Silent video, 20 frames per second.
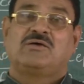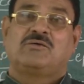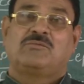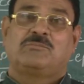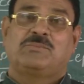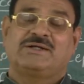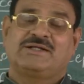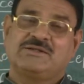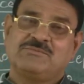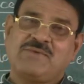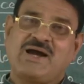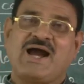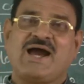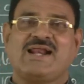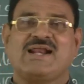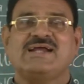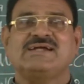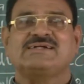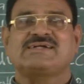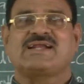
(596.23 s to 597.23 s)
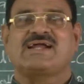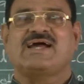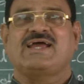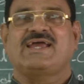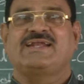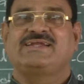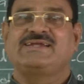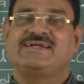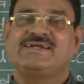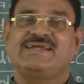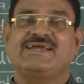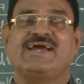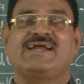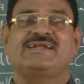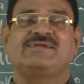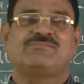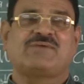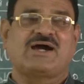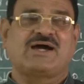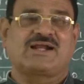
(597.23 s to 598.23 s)
But in Maharashtra and India and
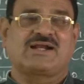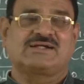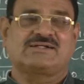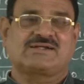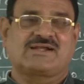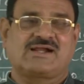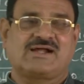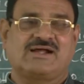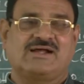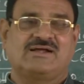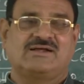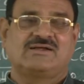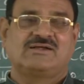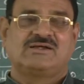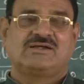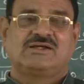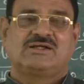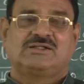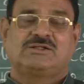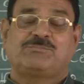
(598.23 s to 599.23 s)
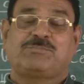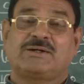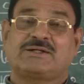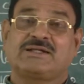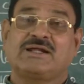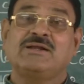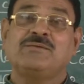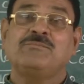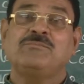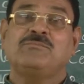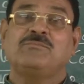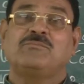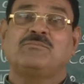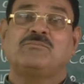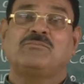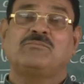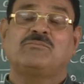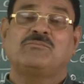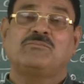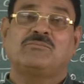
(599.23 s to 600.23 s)
in Maharashtra, the button
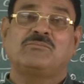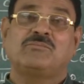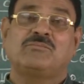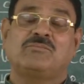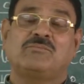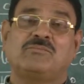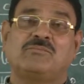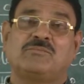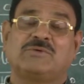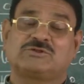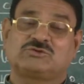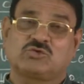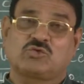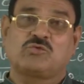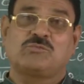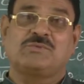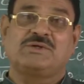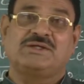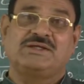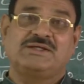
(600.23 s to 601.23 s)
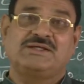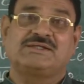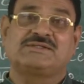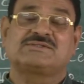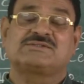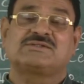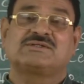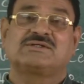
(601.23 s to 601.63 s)
mushroom is